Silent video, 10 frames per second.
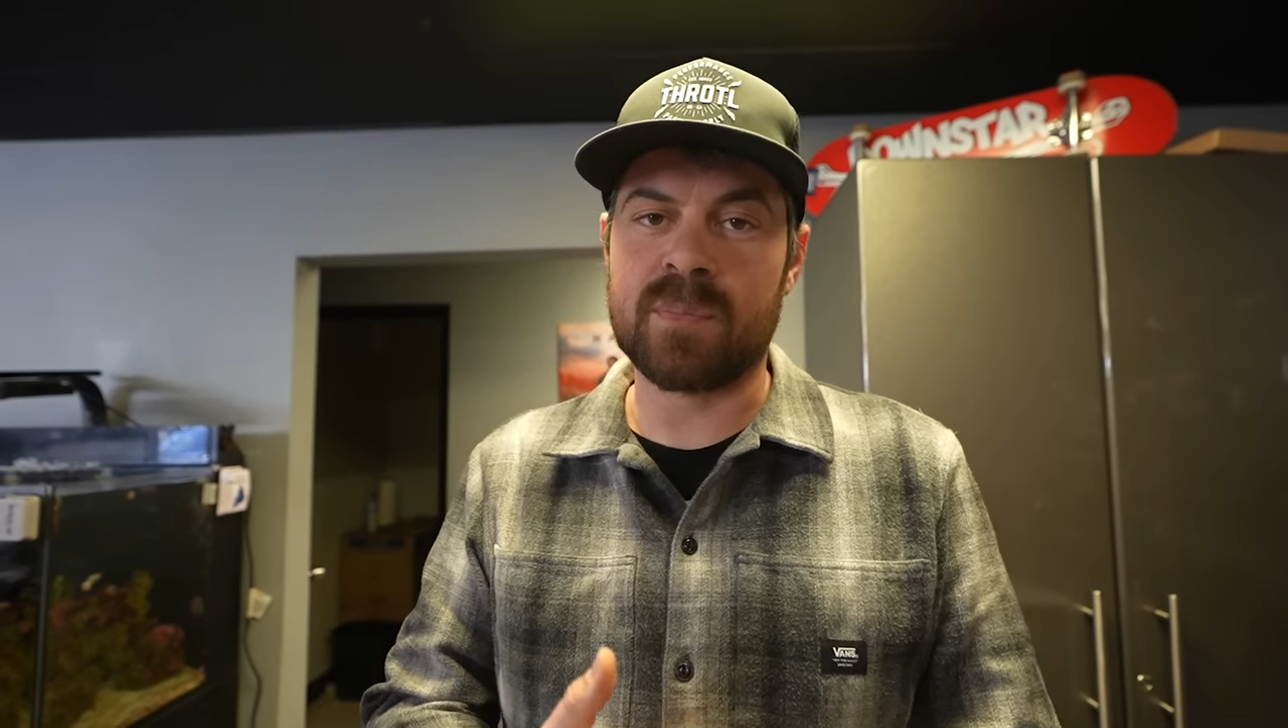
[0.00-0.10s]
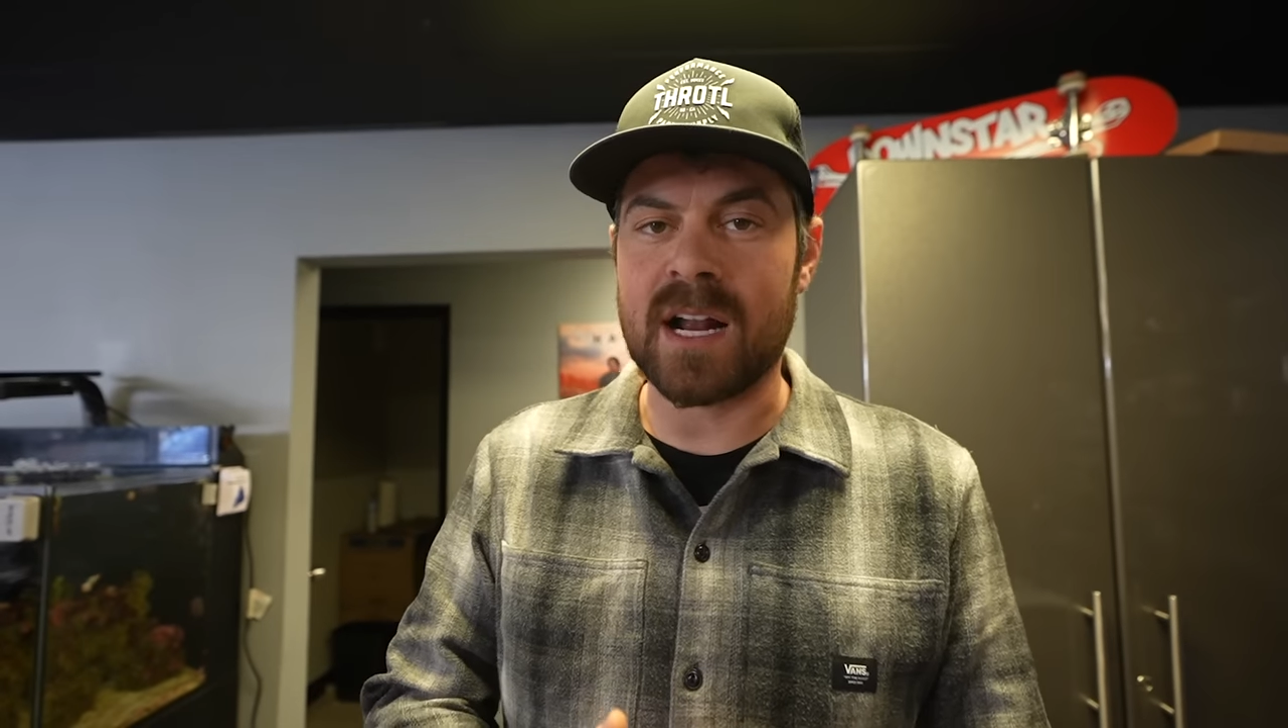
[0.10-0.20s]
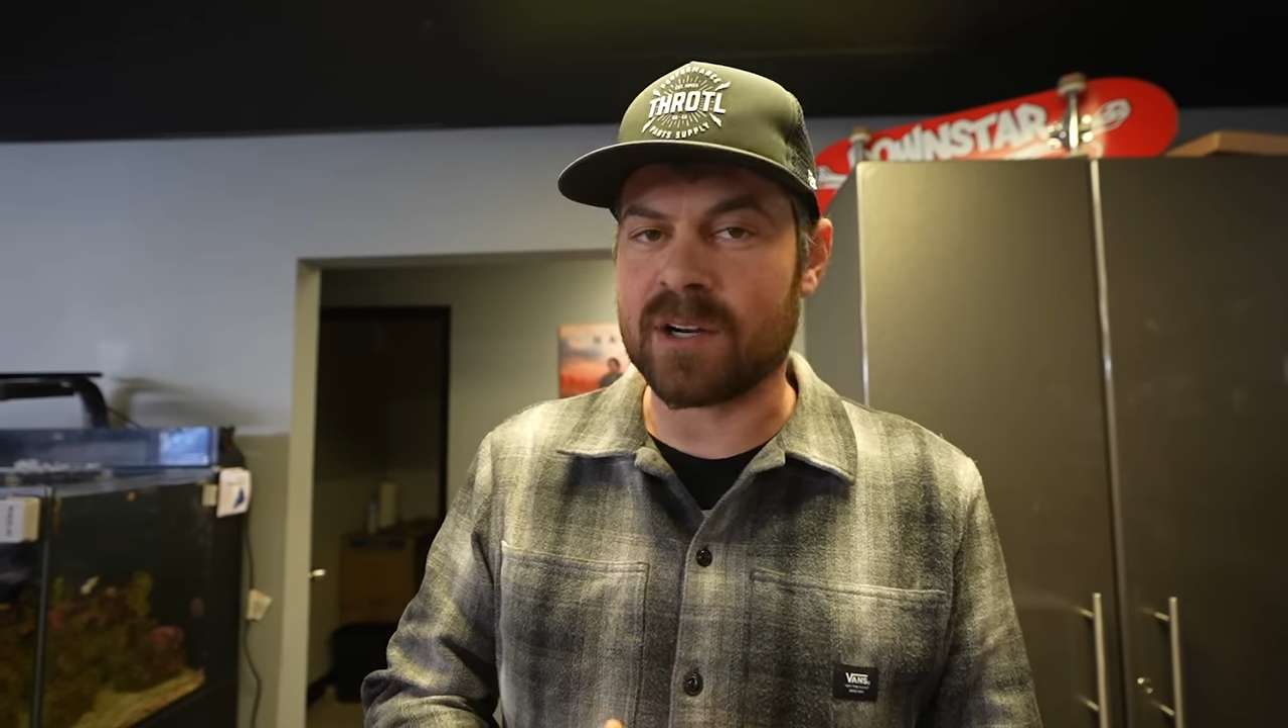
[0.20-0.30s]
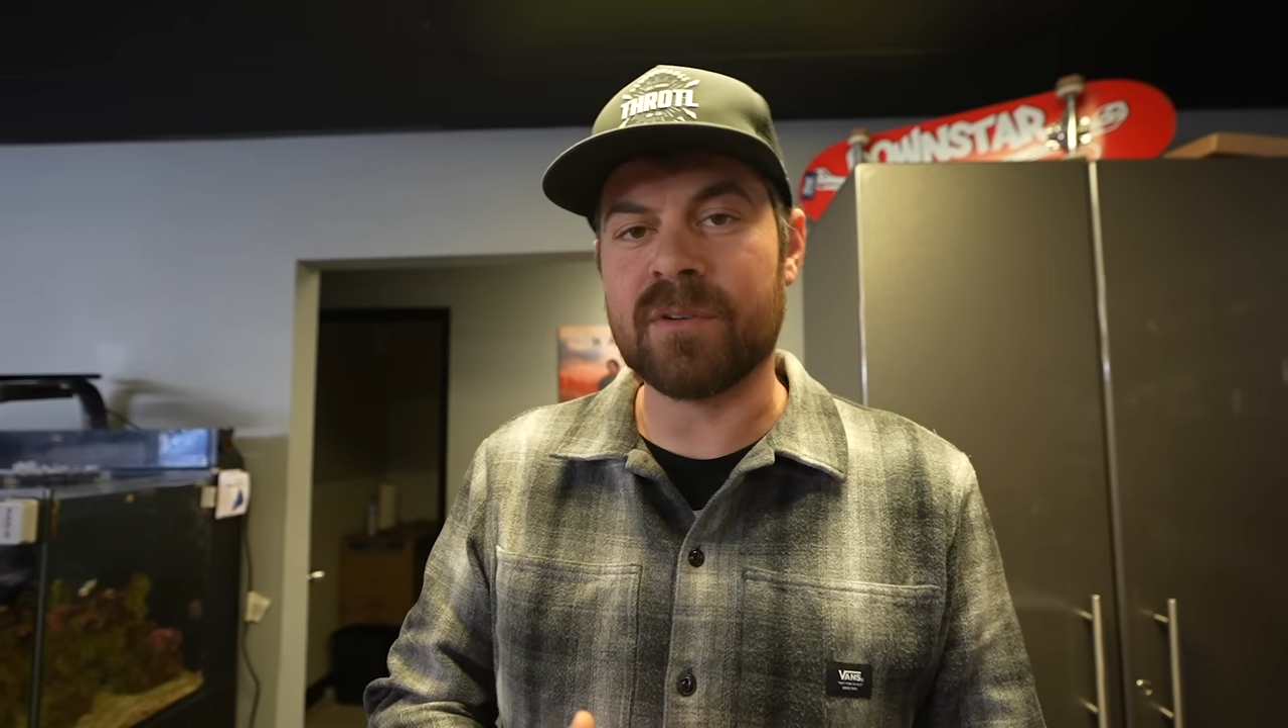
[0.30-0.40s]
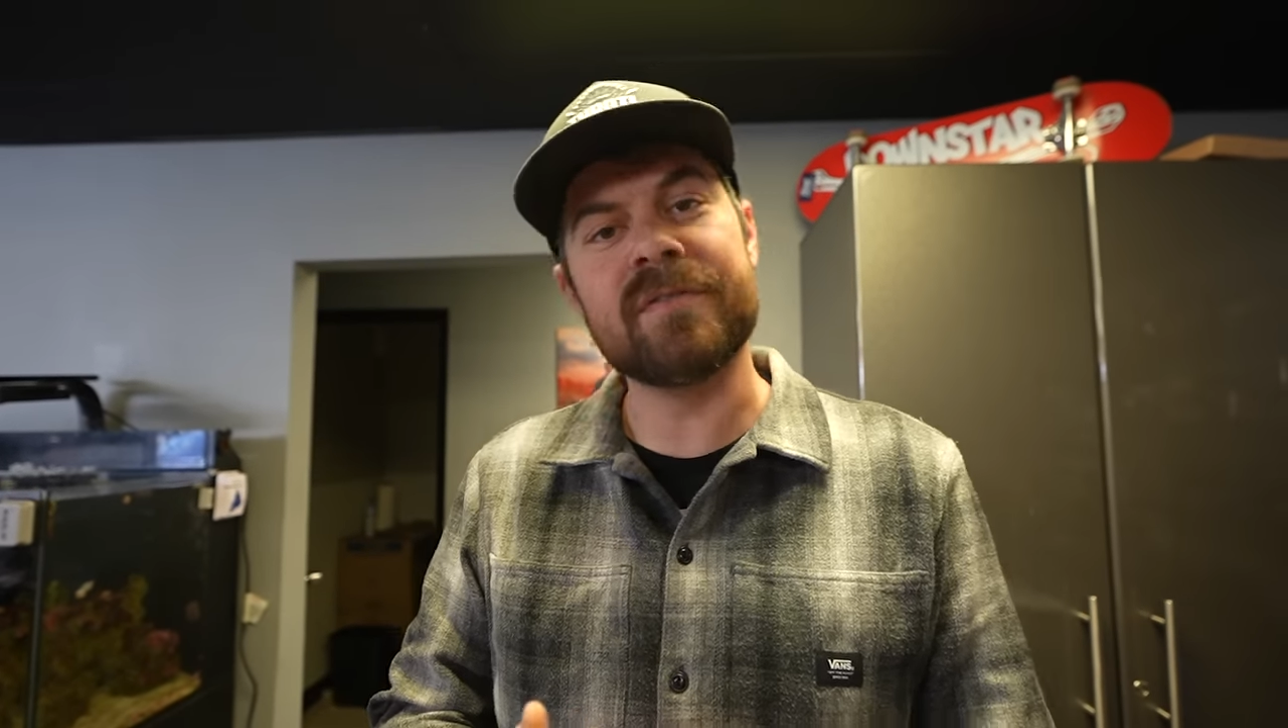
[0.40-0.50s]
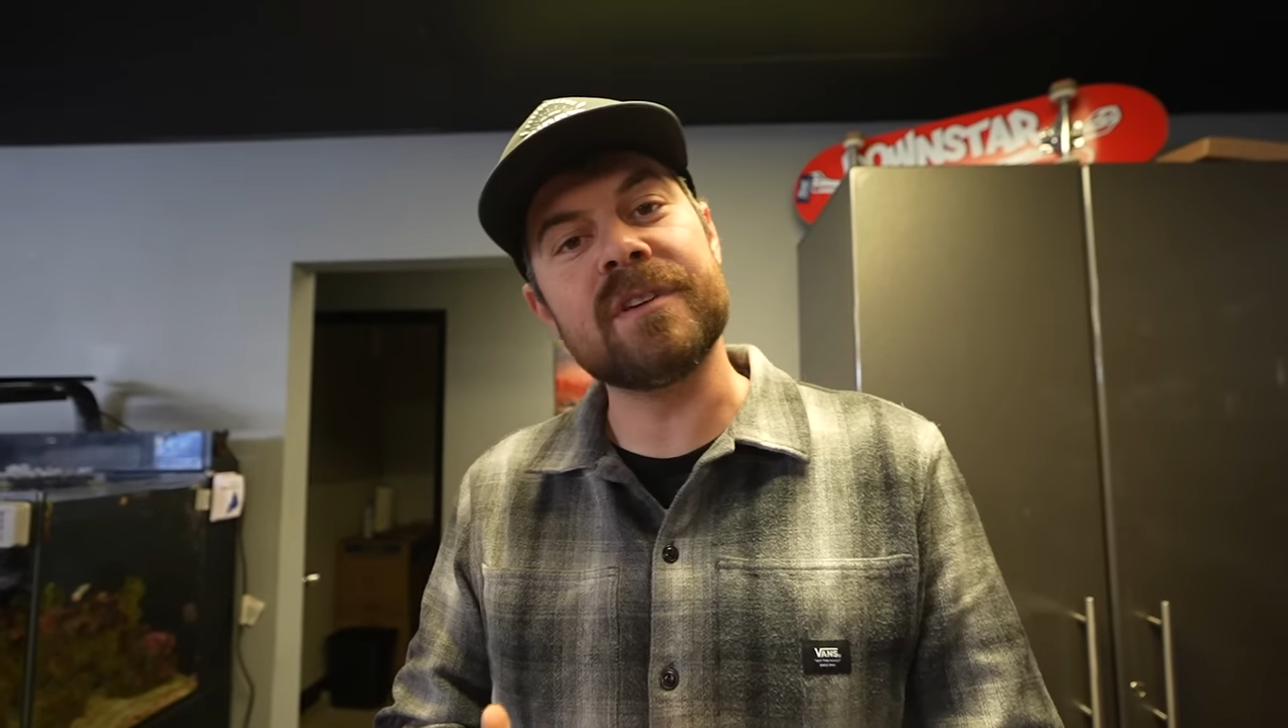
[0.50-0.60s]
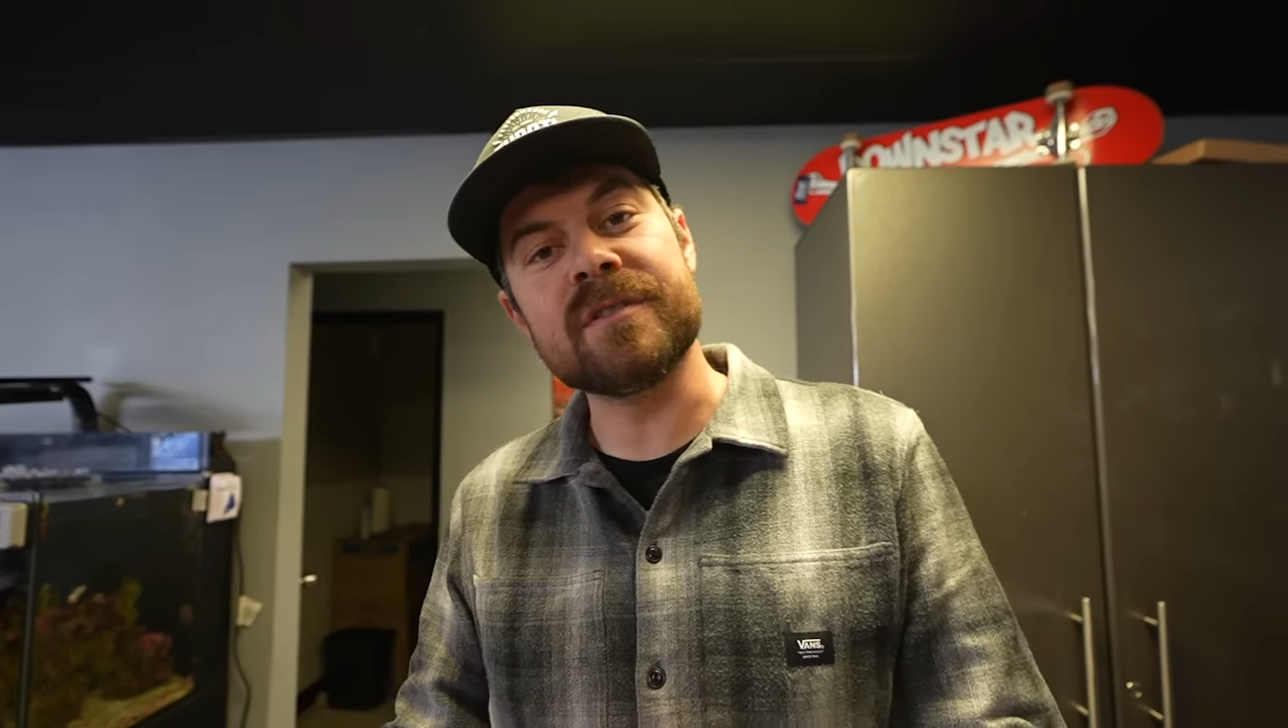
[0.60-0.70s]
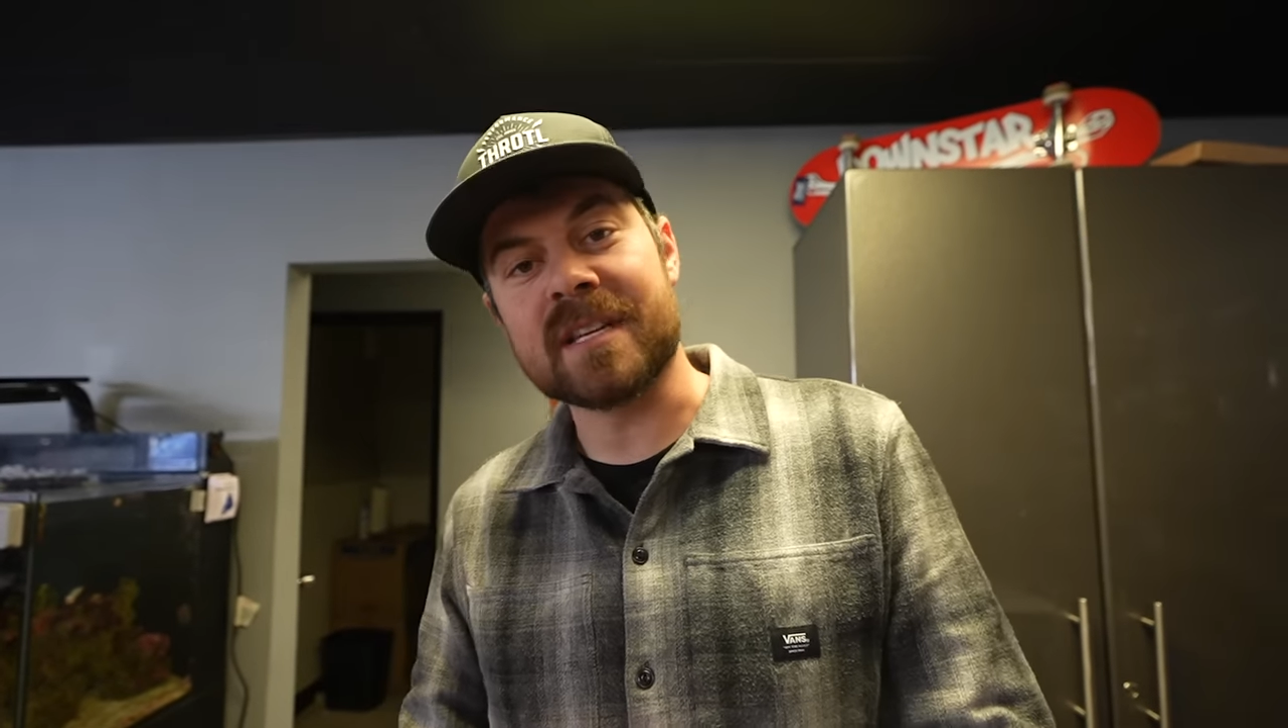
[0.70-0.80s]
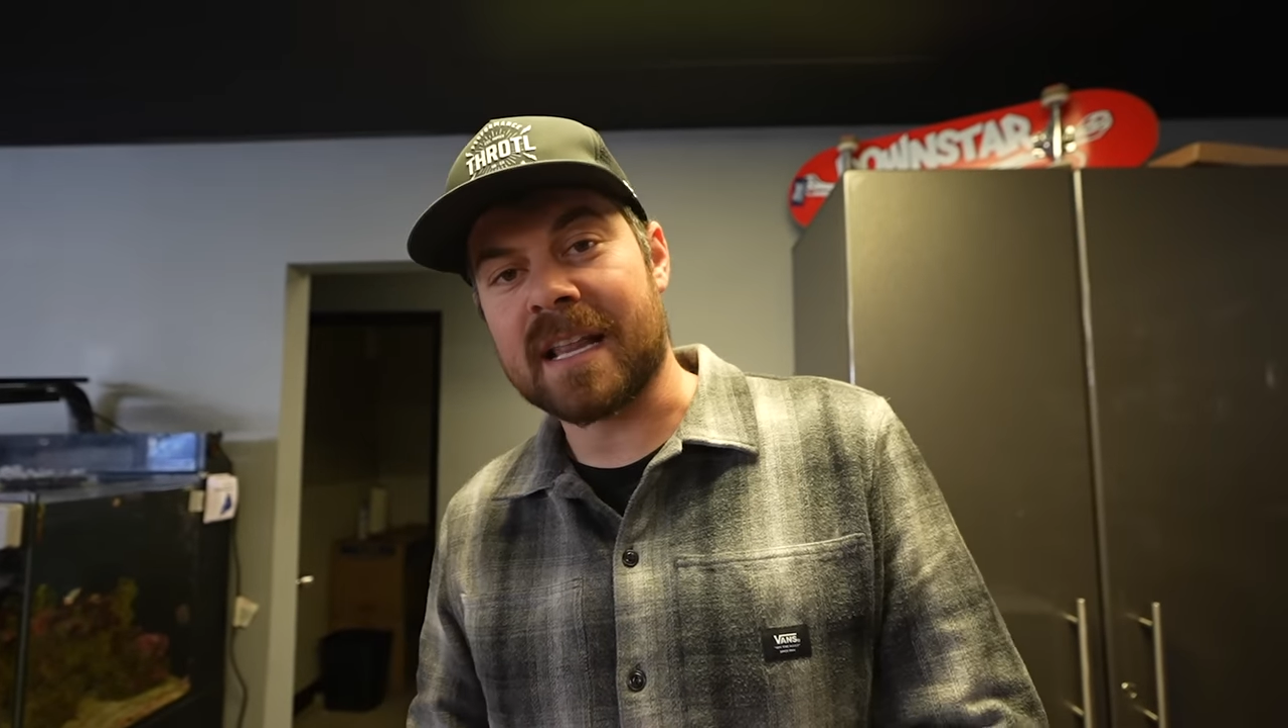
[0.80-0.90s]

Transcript: product reviews